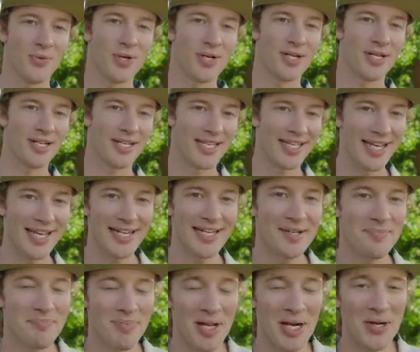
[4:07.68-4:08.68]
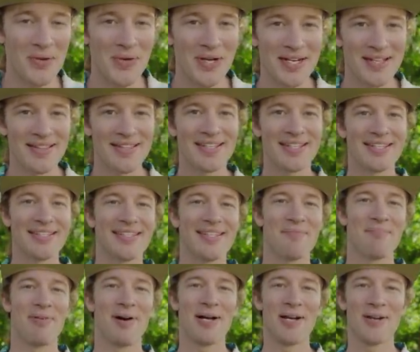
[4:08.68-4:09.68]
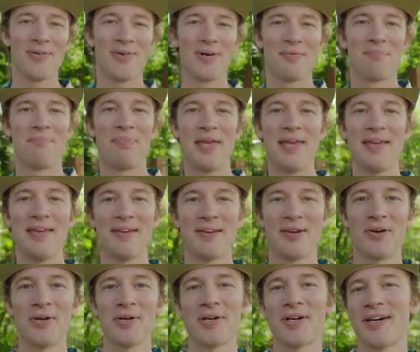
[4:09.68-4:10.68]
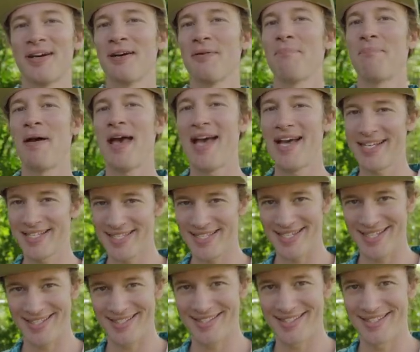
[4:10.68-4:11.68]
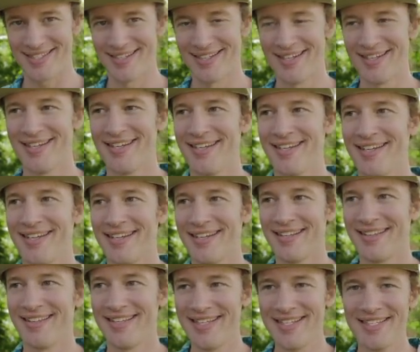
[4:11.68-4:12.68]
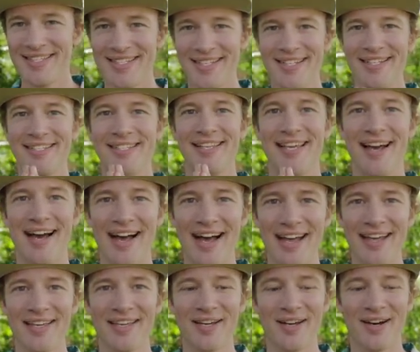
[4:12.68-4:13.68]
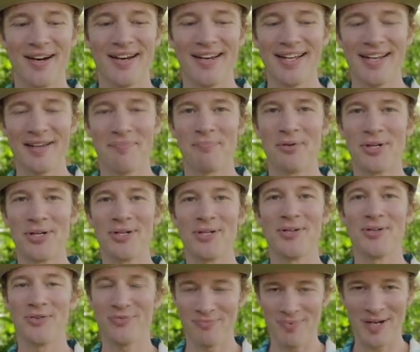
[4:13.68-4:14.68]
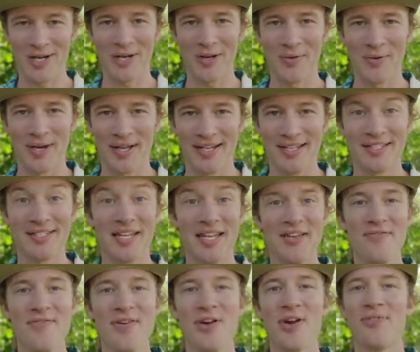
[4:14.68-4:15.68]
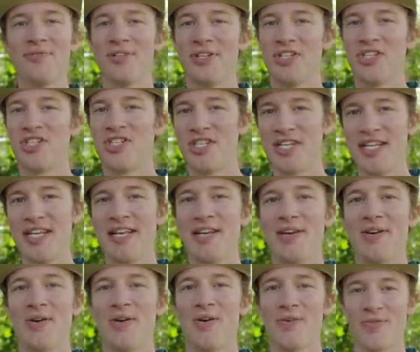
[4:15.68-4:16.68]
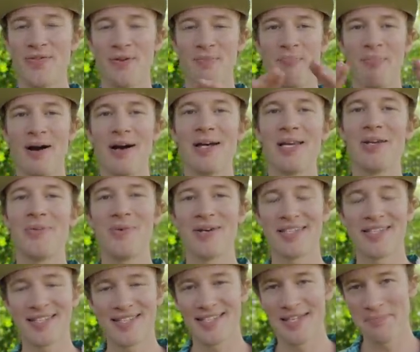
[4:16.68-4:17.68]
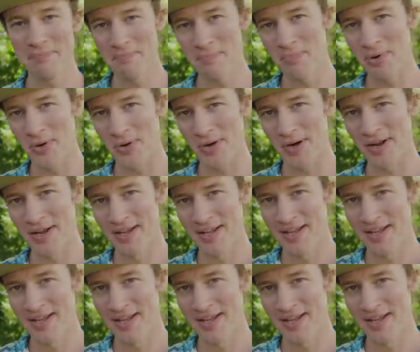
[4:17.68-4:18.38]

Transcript: we're again in Palawan, and this is the Palawan Peacock Pheasant. This is the iconic bird of Palawan. It's even on the seal of the Palawan symbol.